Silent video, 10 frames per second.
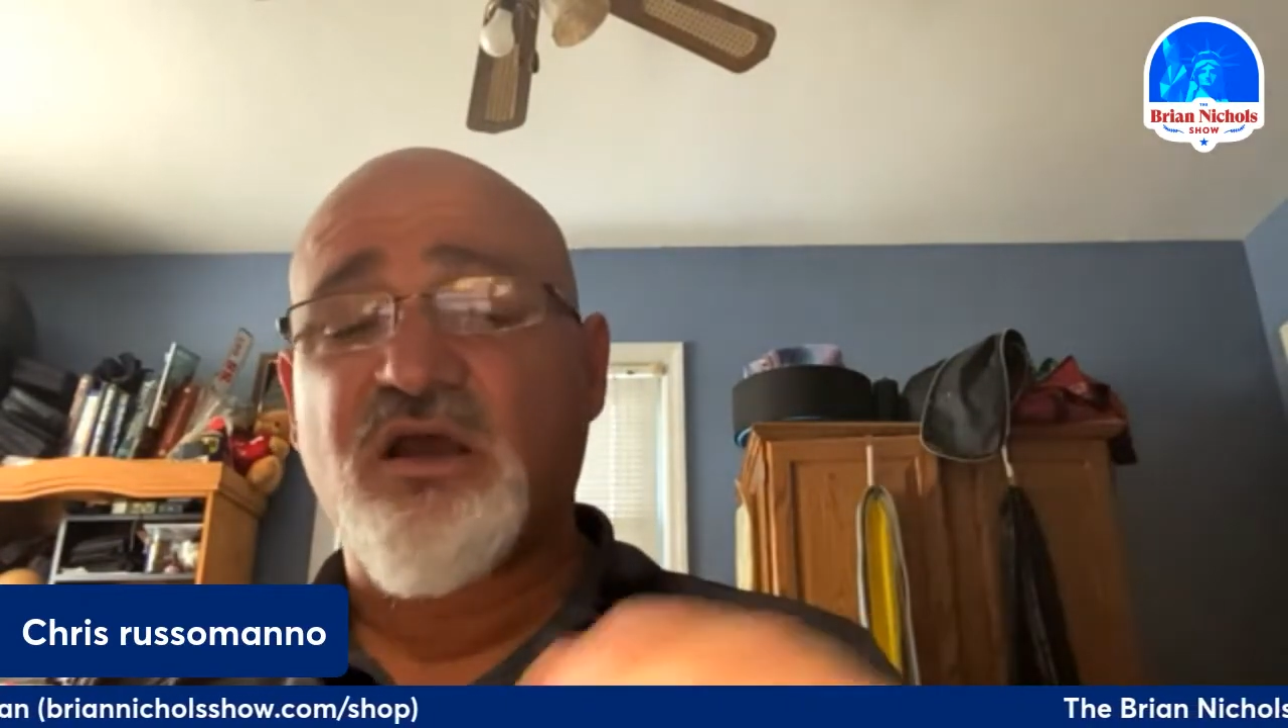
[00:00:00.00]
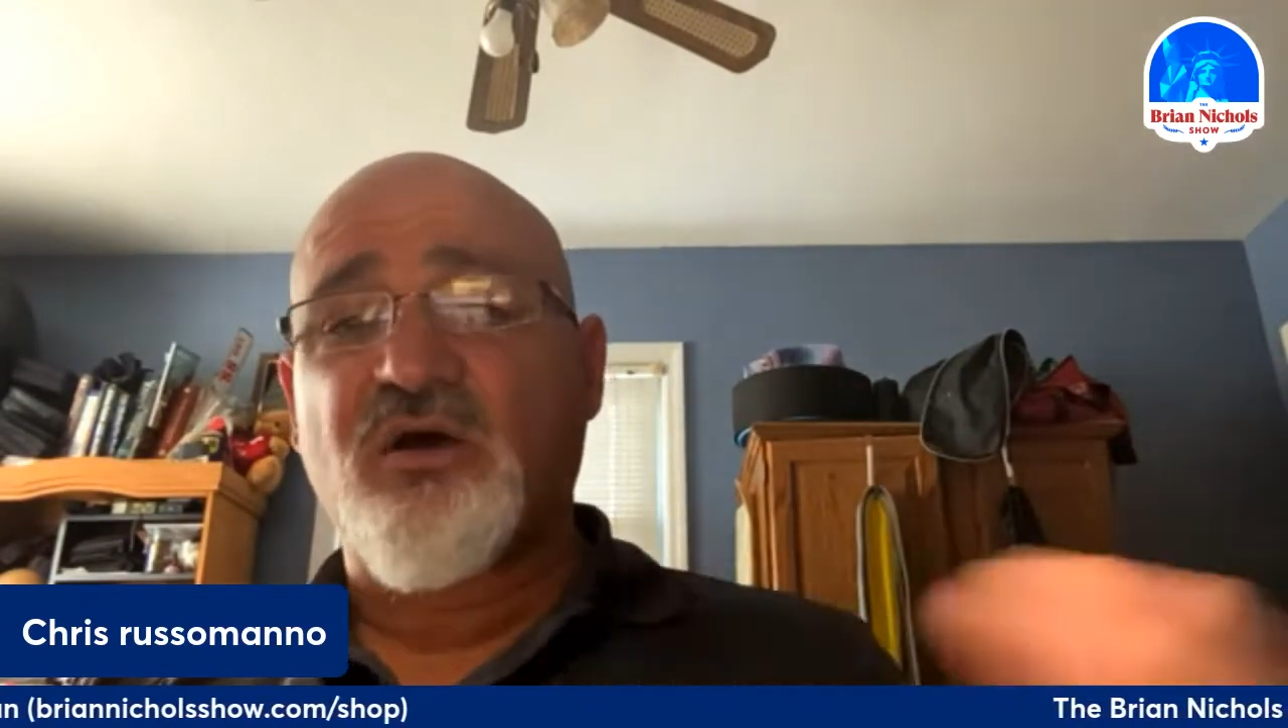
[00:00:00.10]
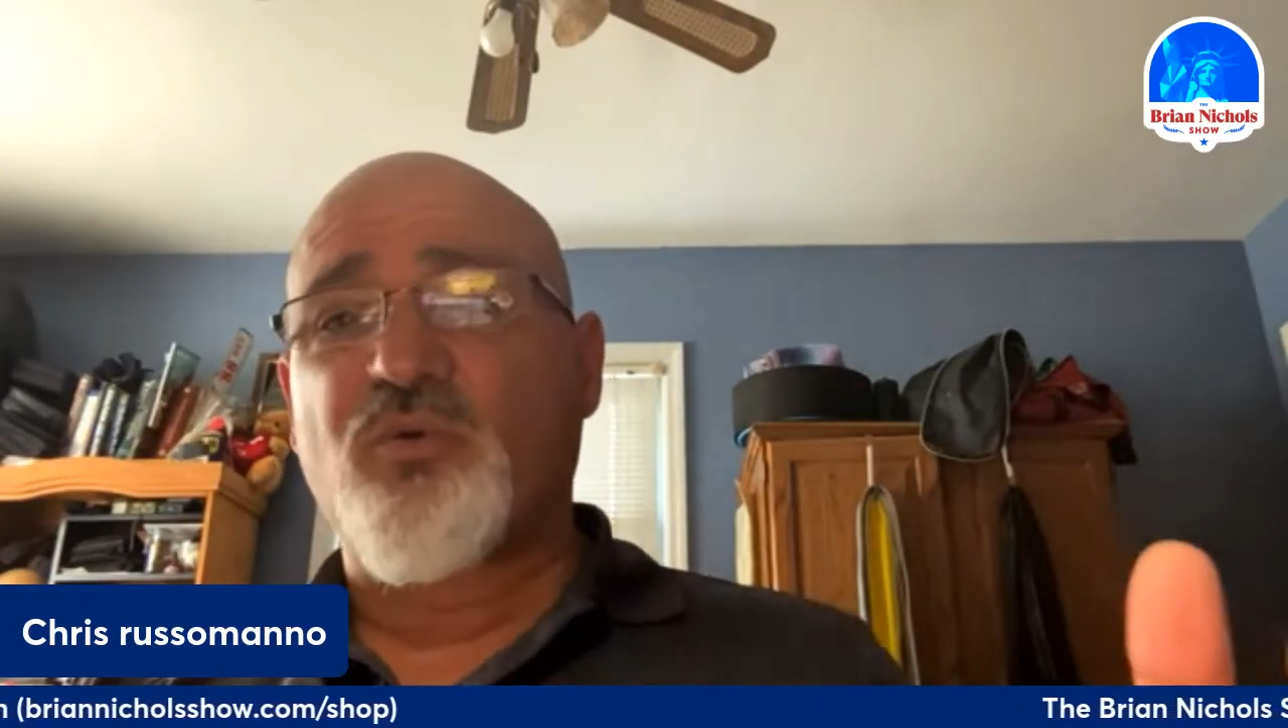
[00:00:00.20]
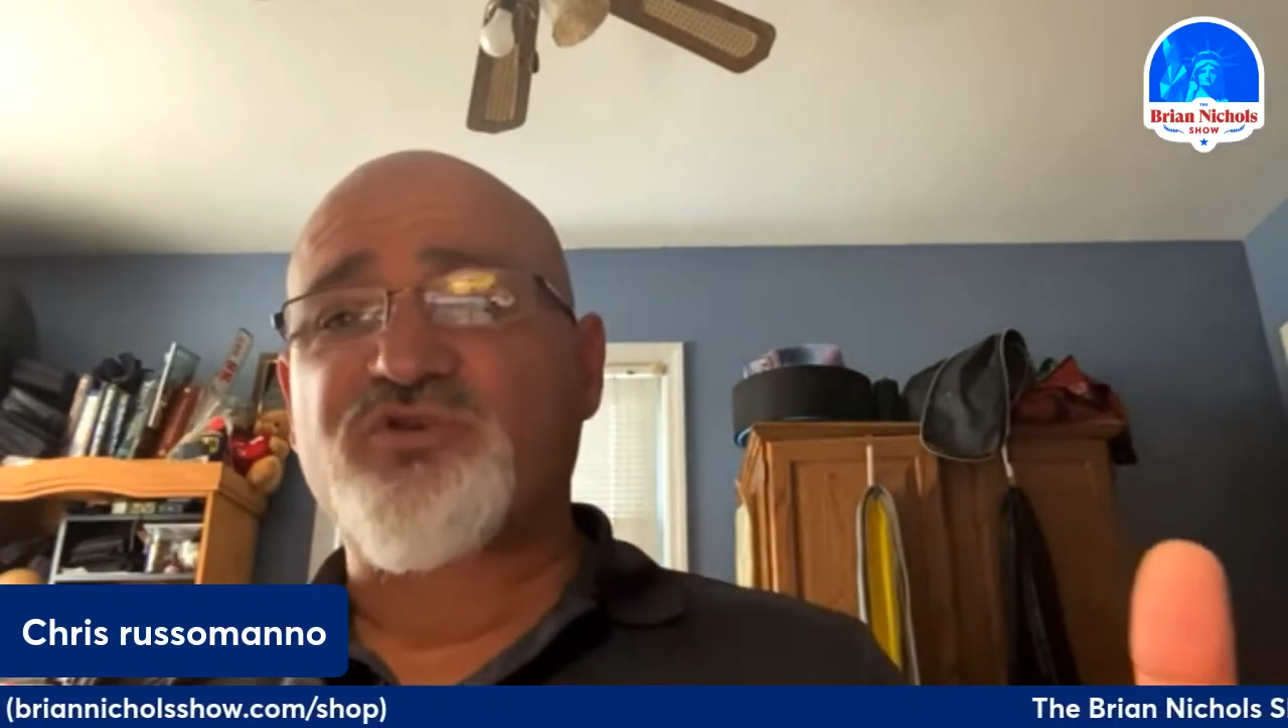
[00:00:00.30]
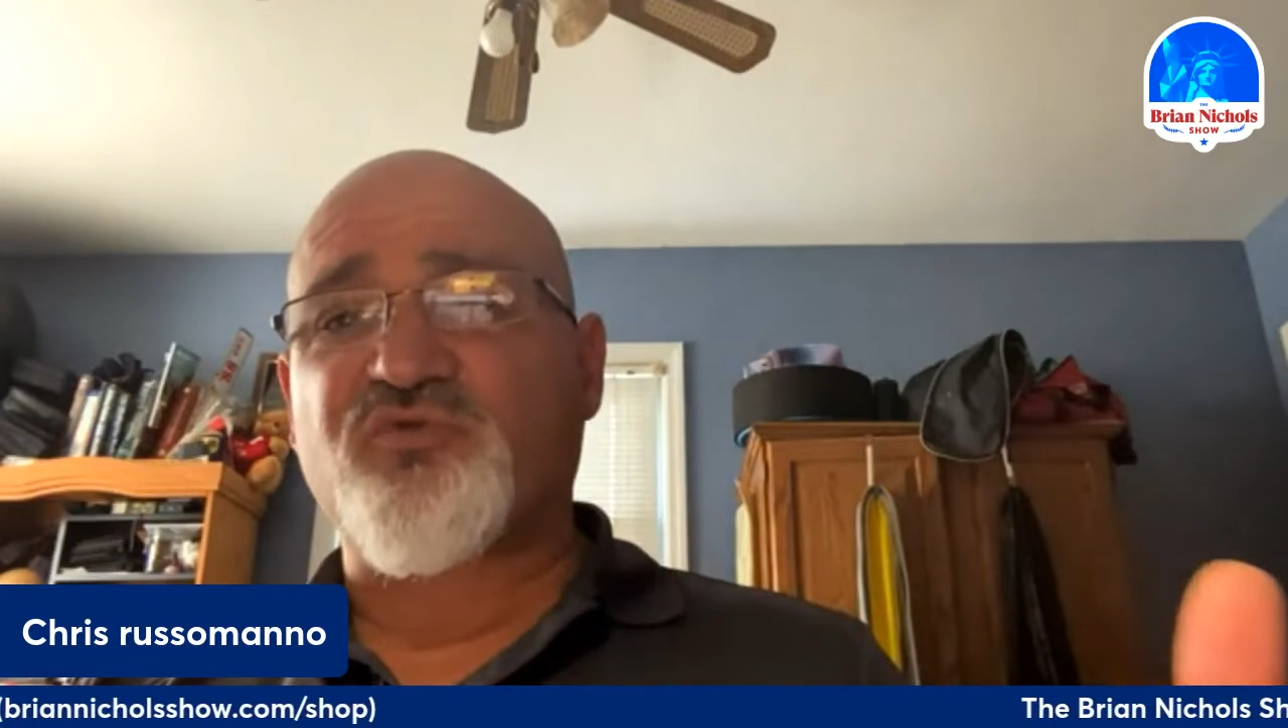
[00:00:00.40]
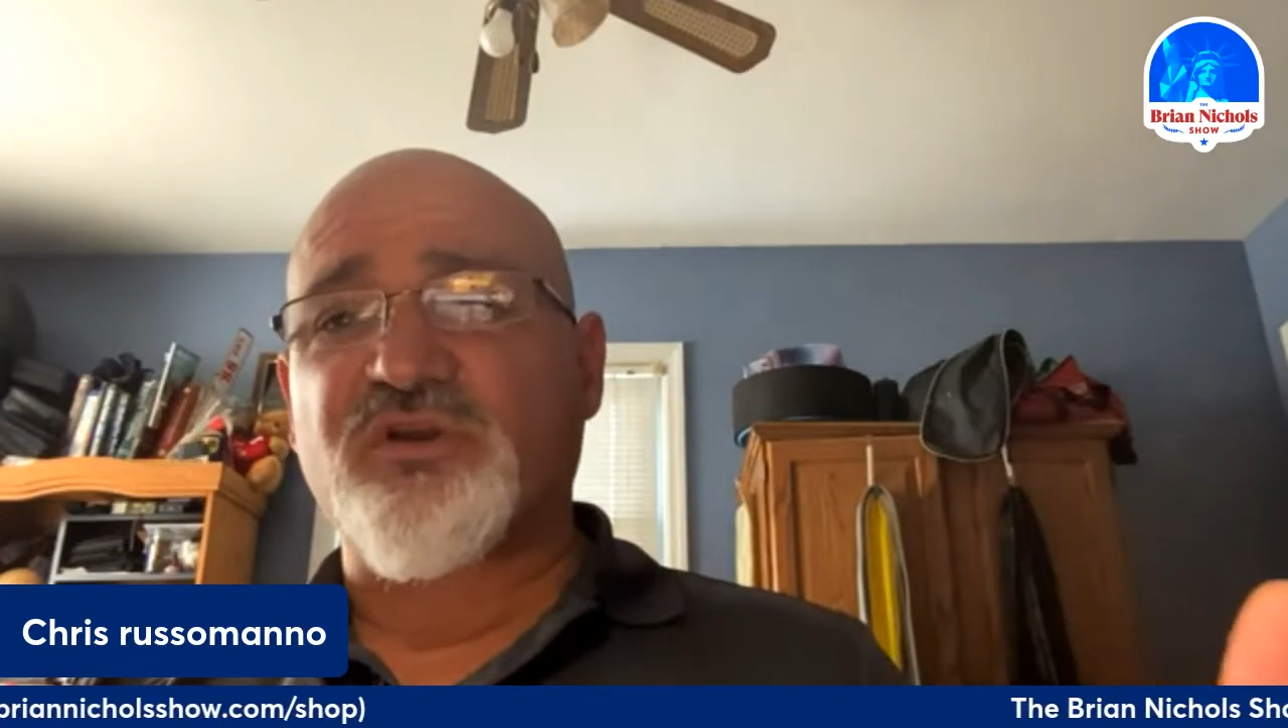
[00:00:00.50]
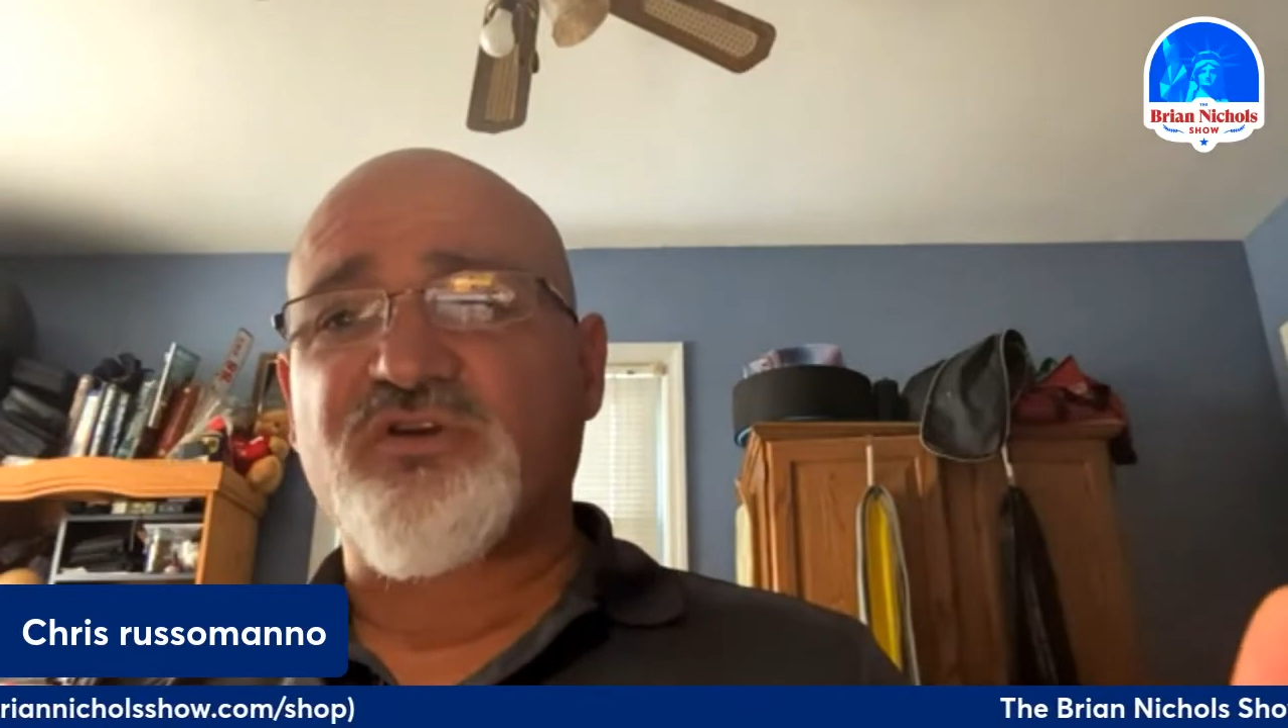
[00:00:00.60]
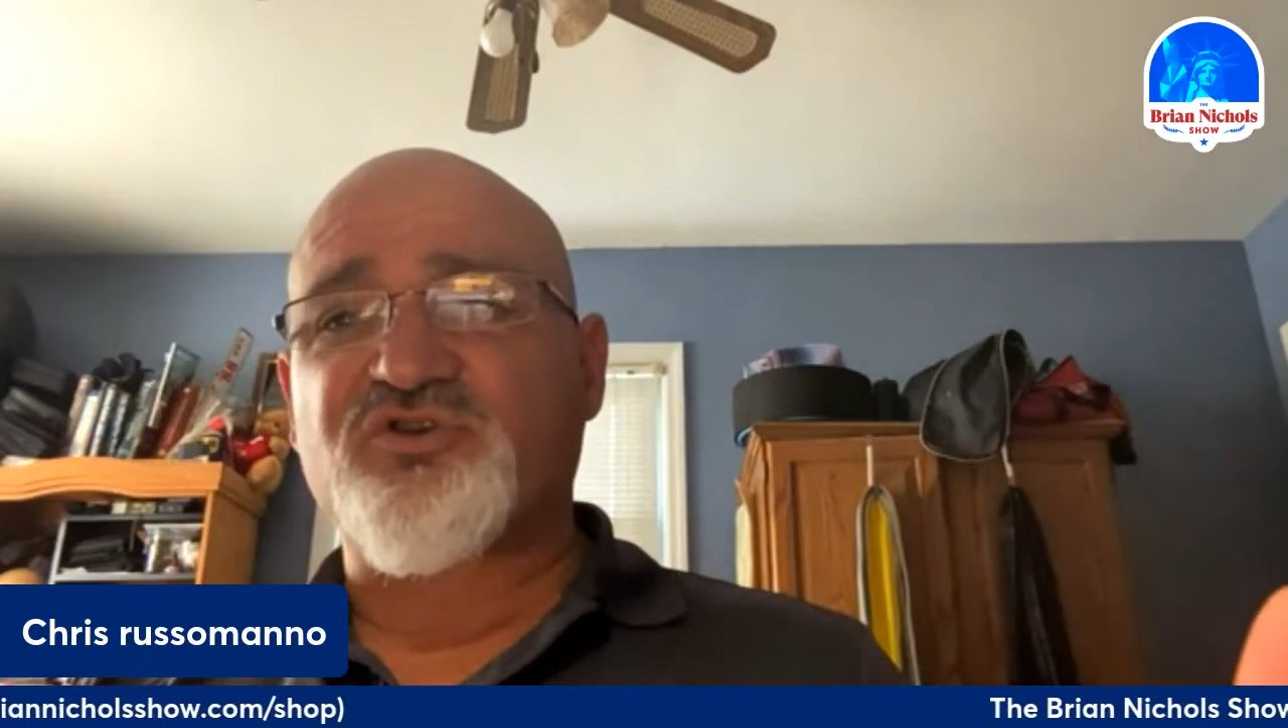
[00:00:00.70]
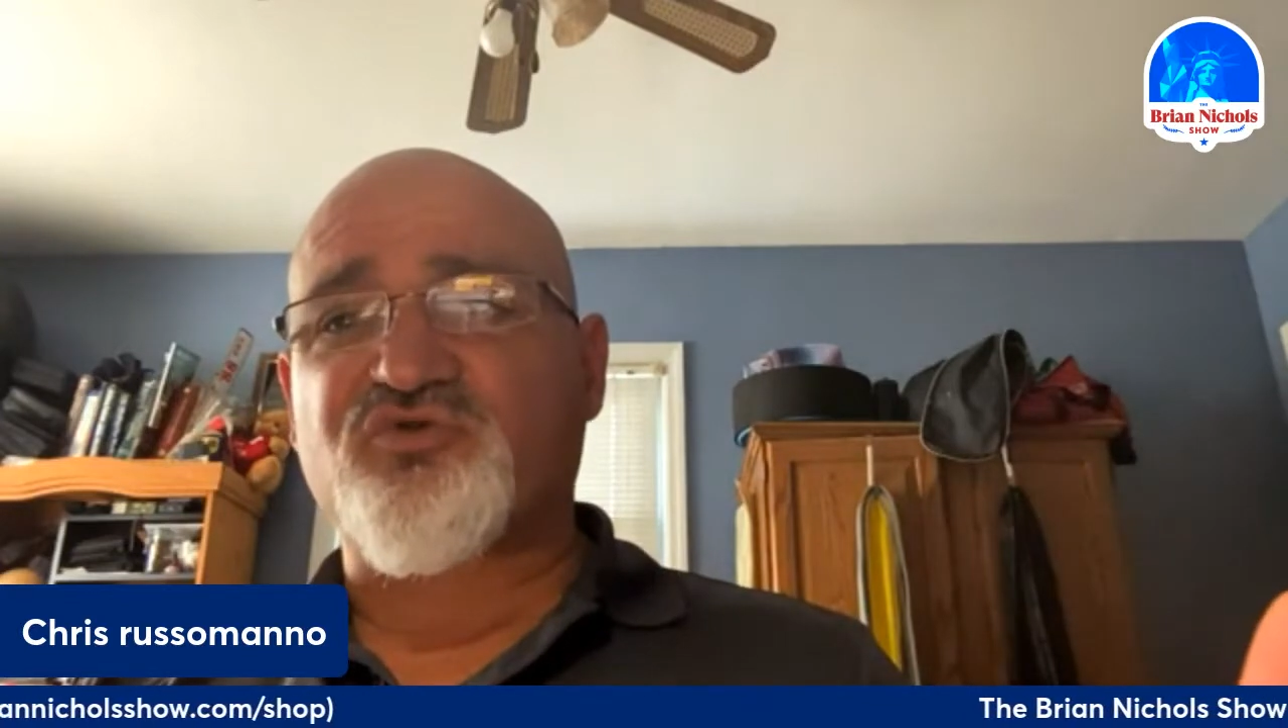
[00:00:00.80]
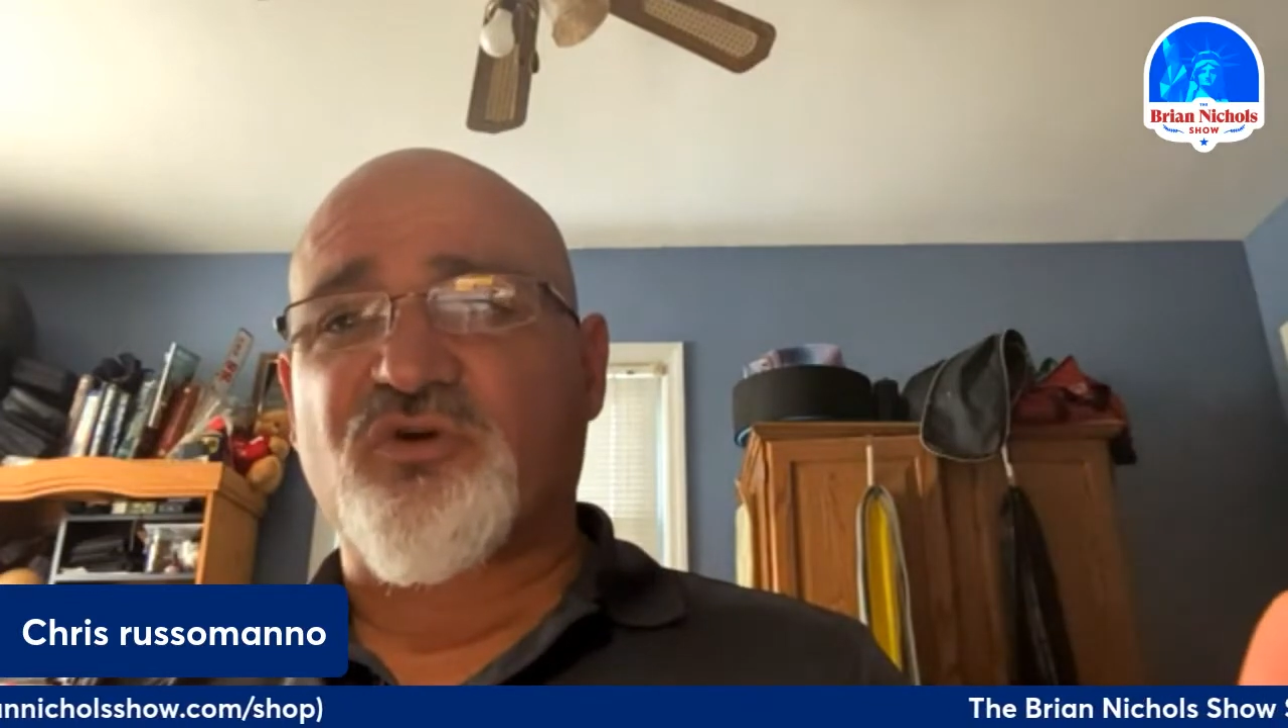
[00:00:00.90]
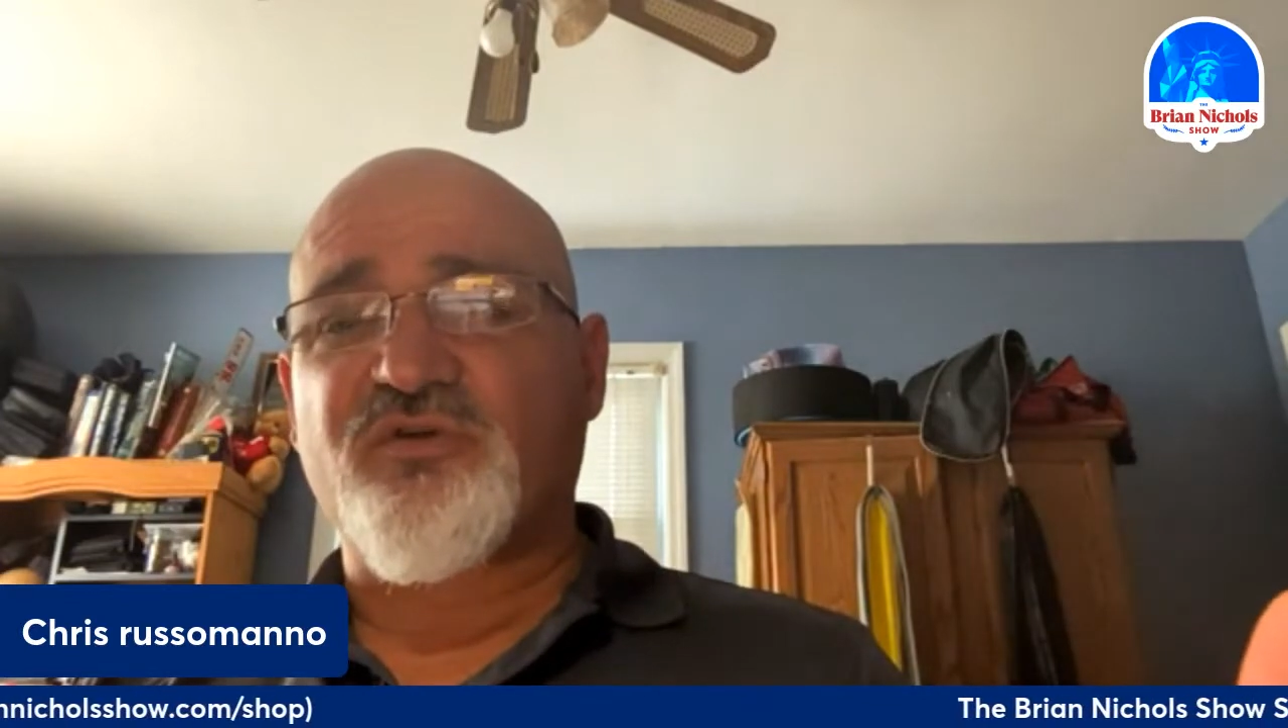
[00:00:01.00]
which really destroyed